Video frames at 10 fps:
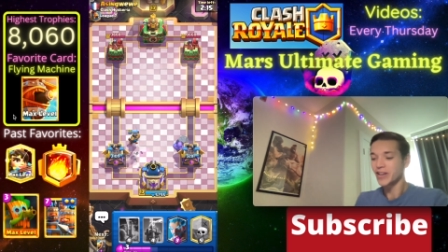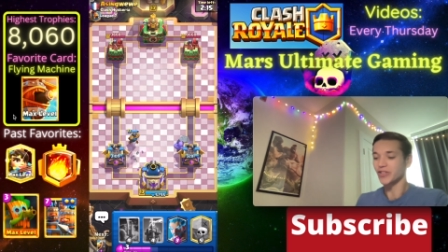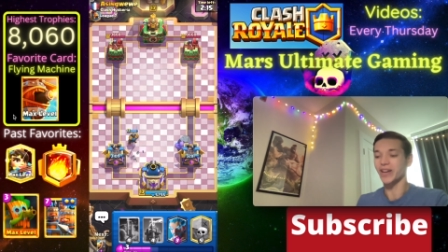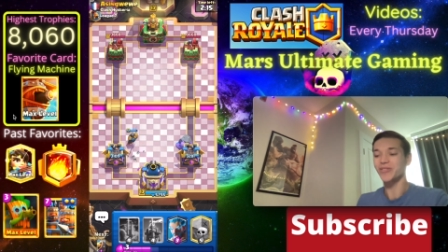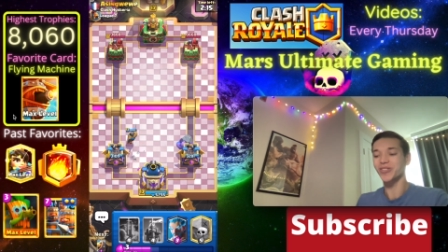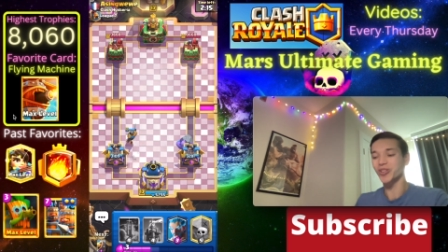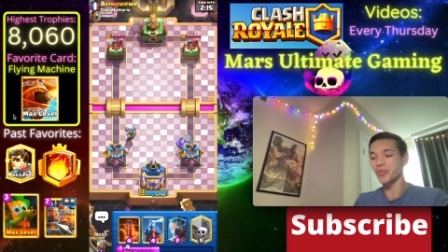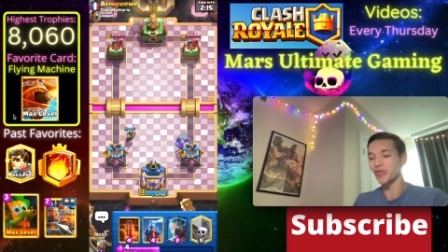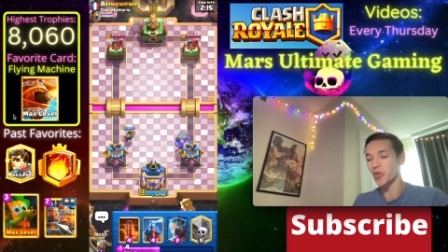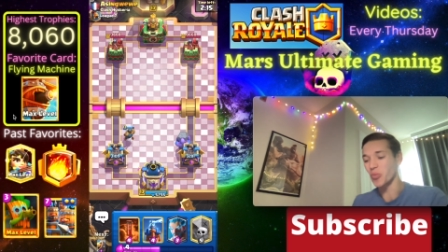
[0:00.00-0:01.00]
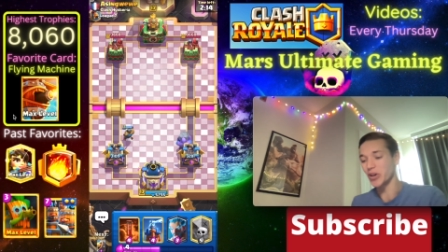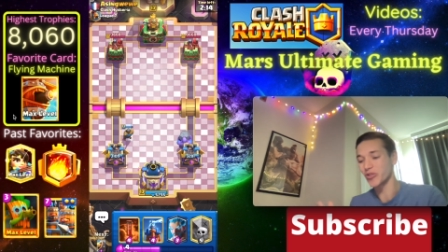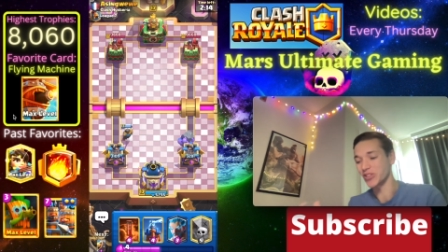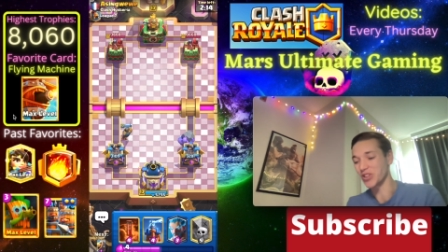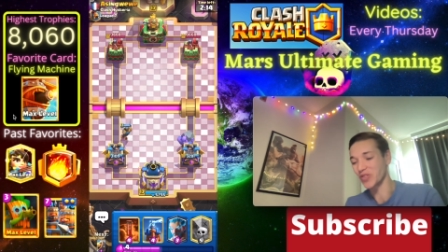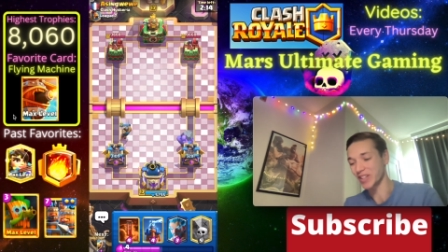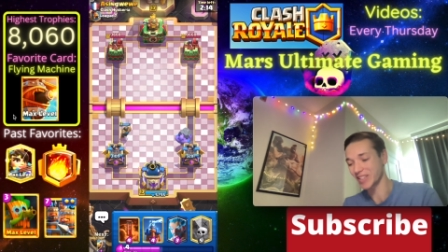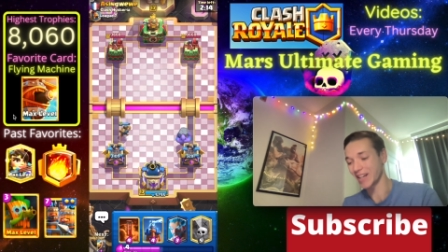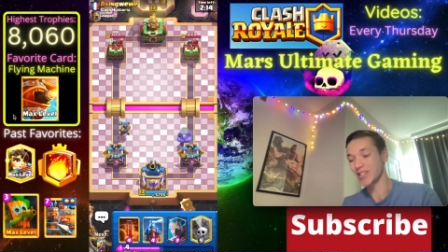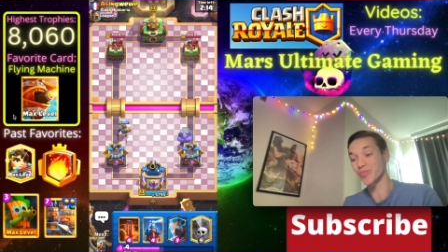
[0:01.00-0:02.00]
So that was a little bit of a weird defense,
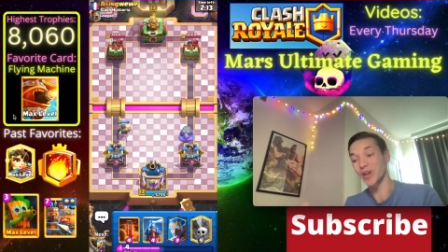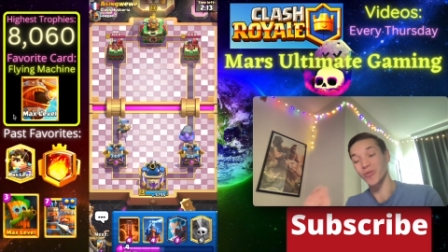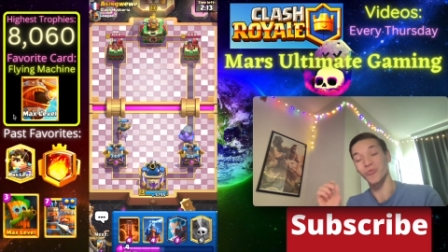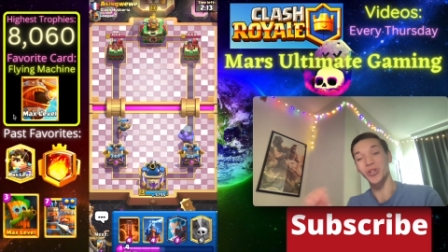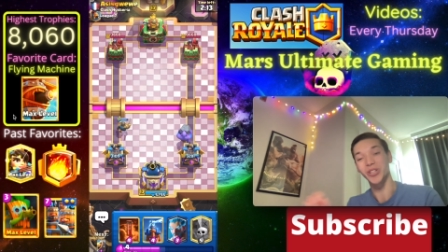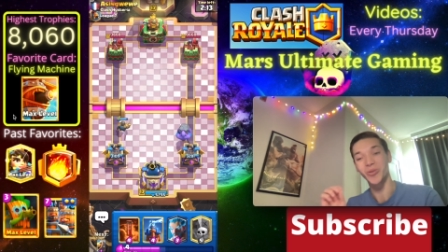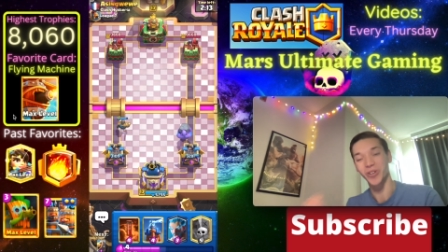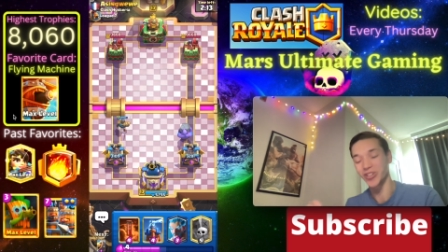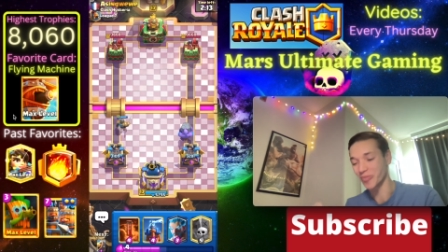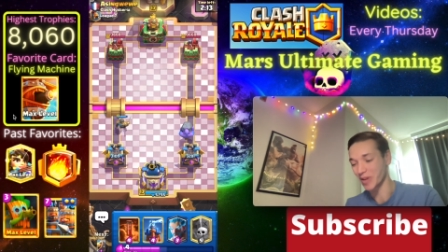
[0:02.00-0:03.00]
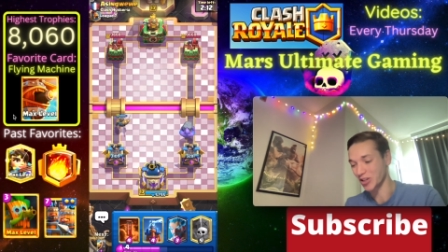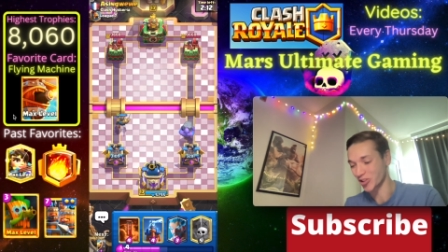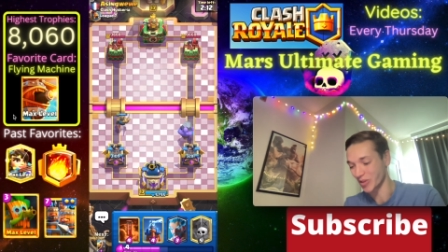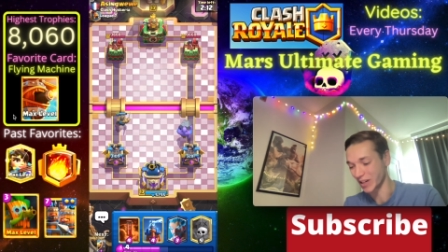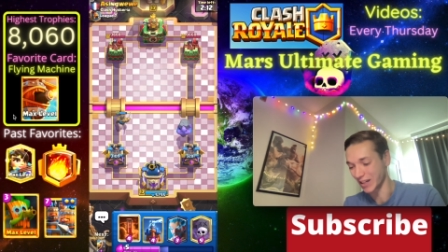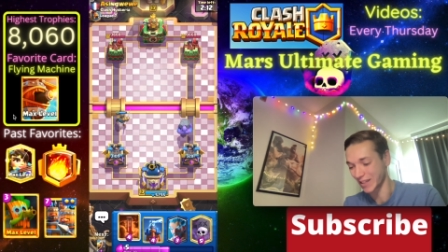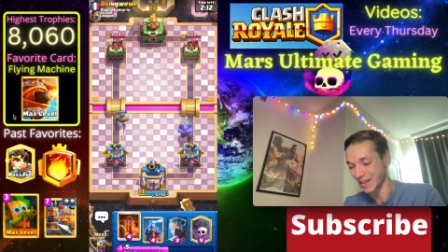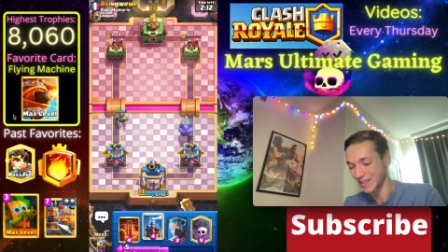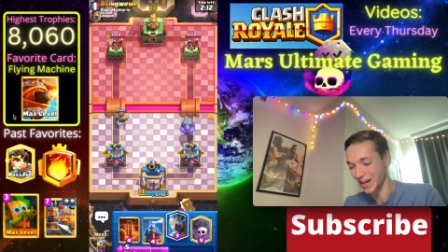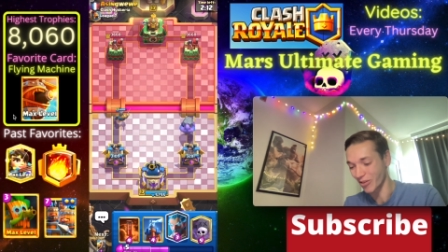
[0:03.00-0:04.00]
guys, but I really wanted to make sure we got
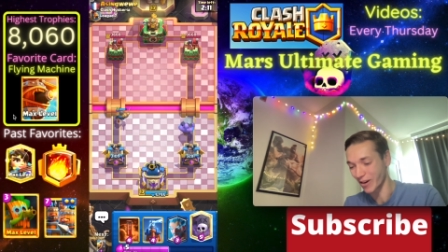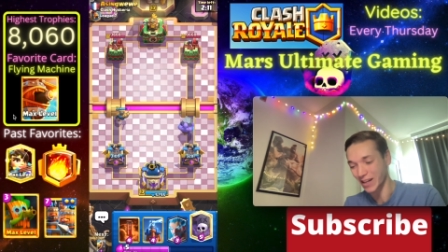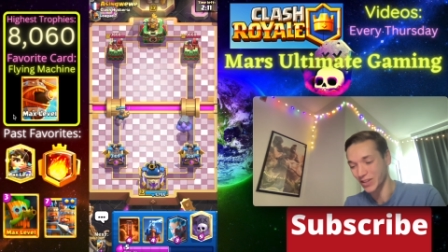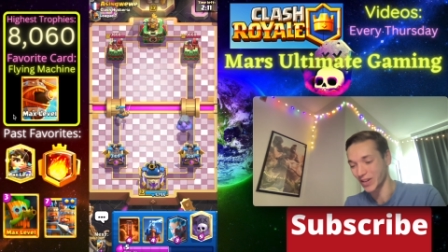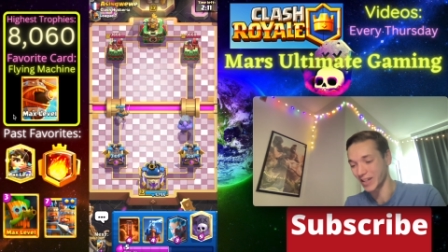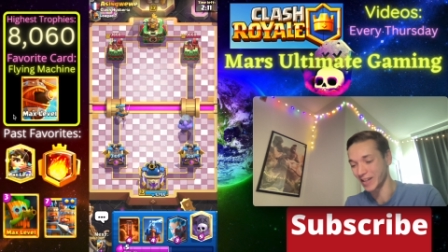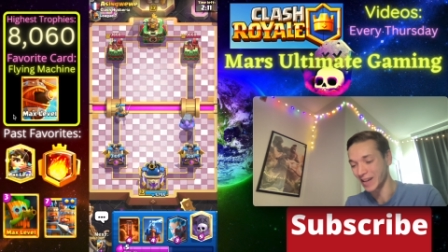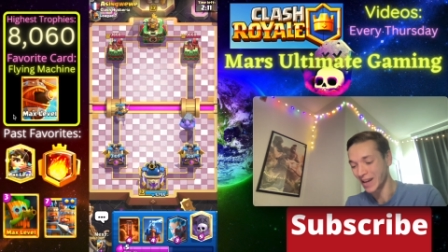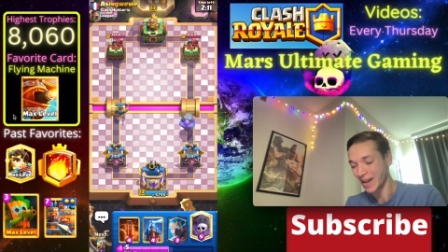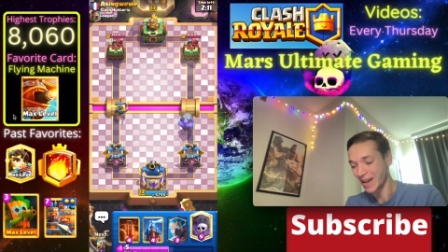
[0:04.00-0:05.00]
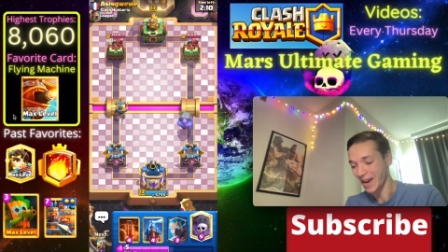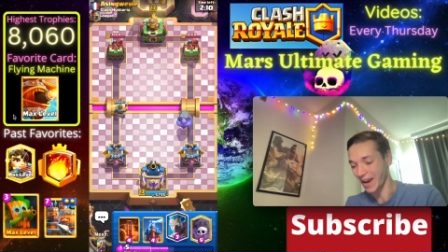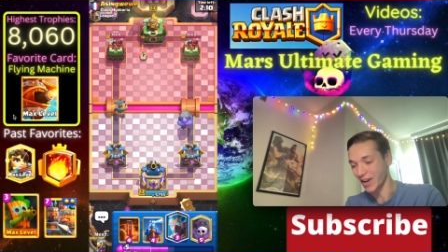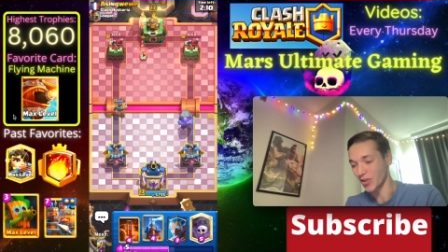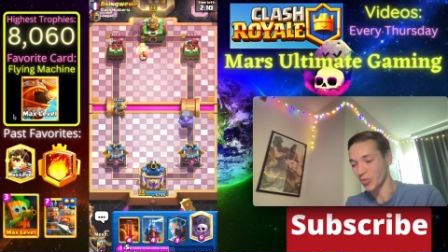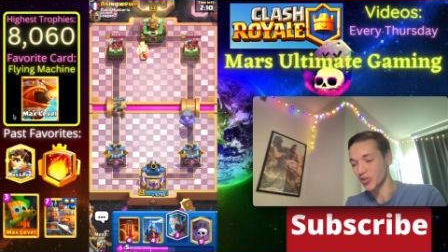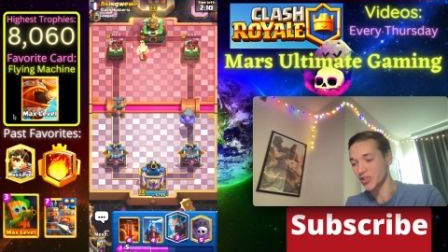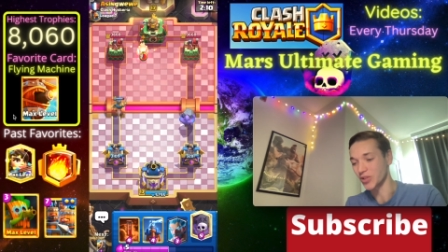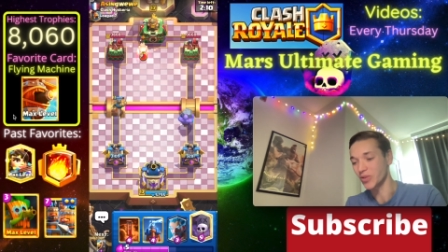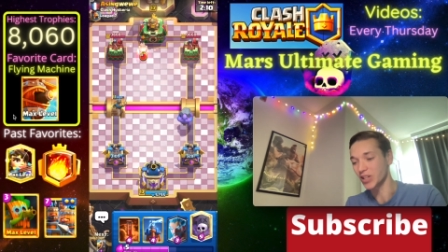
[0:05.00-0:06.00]
King Tower activated. And we'll
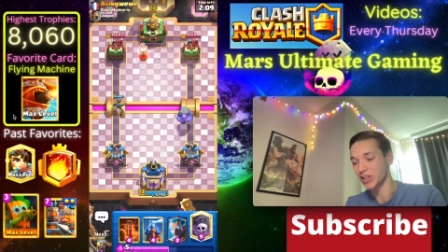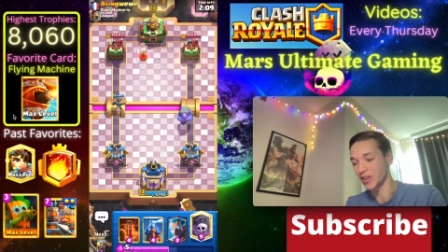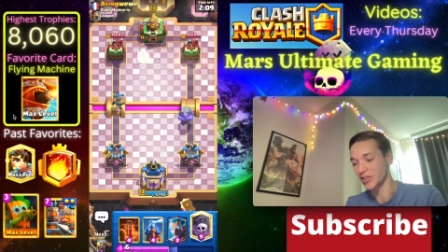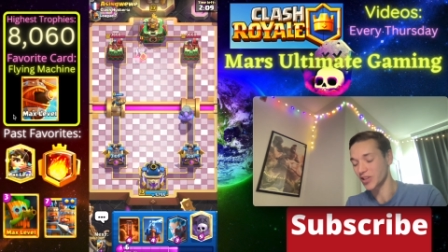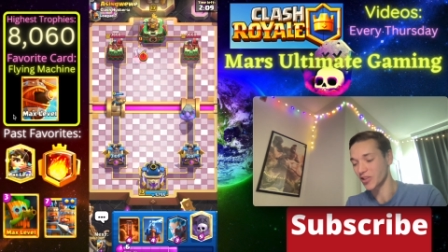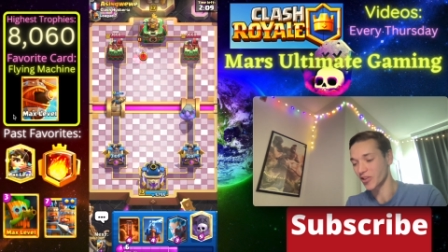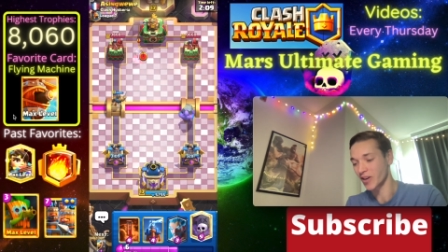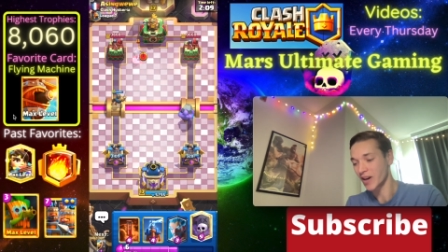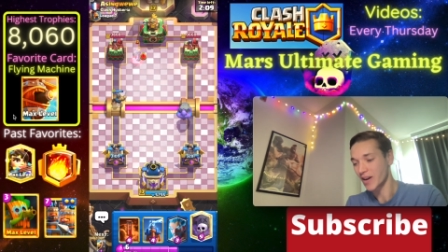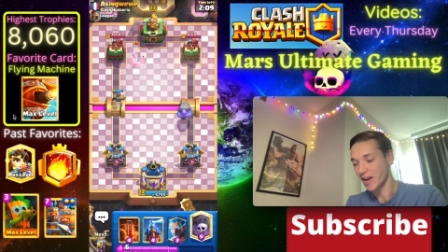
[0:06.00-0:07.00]
see what he does here.